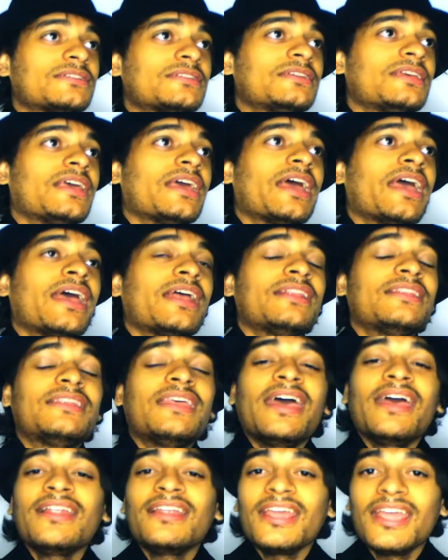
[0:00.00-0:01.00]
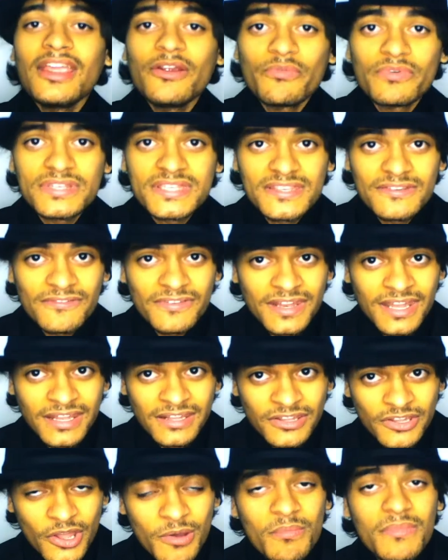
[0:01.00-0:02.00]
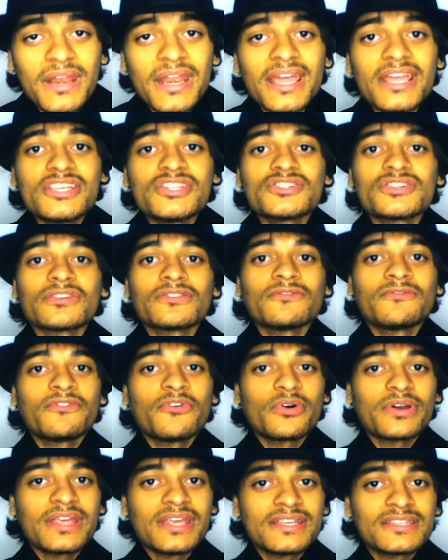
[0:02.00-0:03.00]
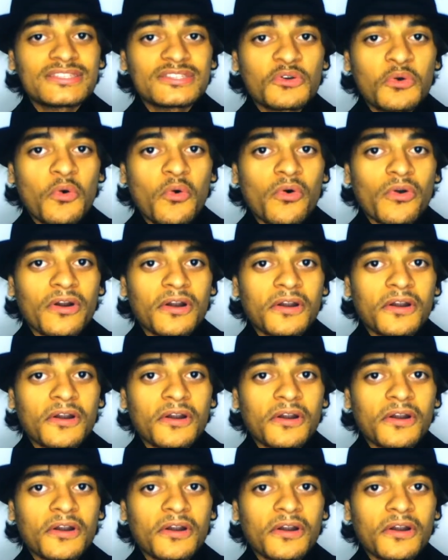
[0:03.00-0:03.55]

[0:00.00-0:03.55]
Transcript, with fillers: And then he received a nomination for his score.